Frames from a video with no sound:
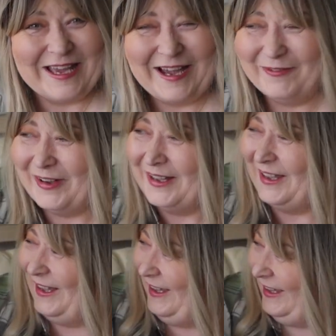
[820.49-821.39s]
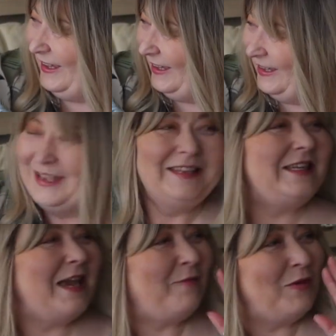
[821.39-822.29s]
now.
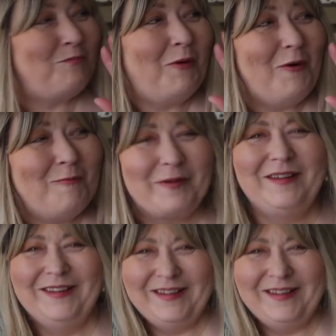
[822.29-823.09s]
David Pub.